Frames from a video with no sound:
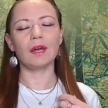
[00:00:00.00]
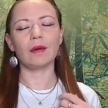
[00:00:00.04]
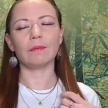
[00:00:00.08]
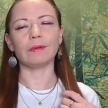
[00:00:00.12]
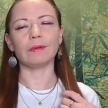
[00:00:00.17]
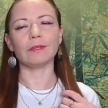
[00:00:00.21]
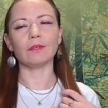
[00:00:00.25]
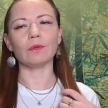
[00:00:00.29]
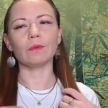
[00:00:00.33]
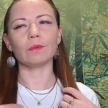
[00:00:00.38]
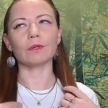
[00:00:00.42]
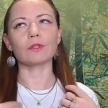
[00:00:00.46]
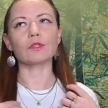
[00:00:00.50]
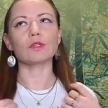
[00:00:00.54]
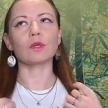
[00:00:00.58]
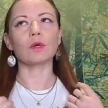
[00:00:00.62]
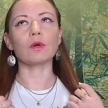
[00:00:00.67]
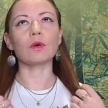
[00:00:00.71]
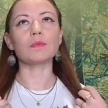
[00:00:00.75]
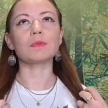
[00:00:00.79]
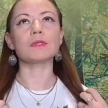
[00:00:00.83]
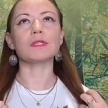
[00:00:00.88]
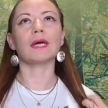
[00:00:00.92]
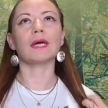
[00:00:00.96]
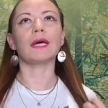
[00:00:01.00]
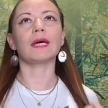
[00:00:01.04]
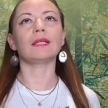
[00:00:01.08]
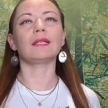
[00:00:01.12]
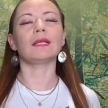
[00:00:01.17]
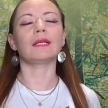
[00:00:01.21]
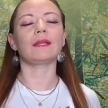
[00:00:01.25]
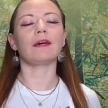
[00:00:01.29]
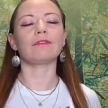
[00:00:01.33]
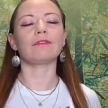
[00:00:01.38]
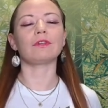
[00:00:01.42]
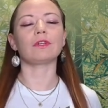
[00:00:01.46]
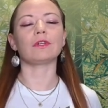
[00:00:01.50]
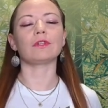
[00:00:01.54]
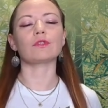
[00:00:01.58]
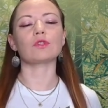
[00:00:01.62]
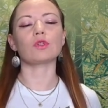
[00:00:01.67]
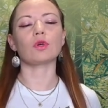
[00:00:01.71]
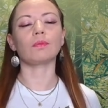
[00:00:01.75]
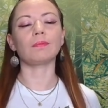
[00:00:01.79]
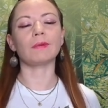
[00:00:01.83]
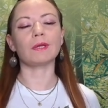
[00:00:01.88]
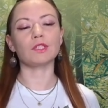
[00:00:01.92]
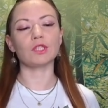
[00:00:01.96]
when you were so upset that after
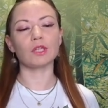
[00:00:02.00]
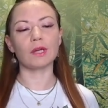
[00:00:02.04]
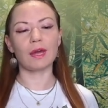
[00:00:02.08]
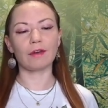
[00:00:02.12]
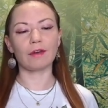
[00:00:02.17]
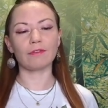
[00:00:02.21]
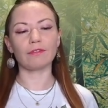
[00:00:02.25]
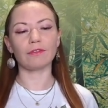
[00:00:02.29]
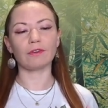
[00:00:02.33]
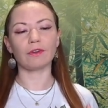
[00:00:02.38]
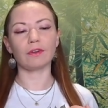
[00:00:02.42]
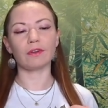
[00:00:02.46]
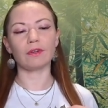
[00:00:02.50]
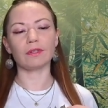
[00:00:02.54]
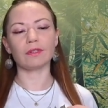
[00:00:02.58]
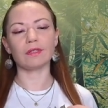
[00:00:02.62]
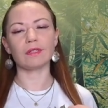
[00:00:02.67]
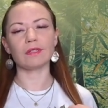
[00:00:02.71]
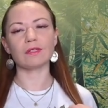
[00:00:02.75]
so much effort,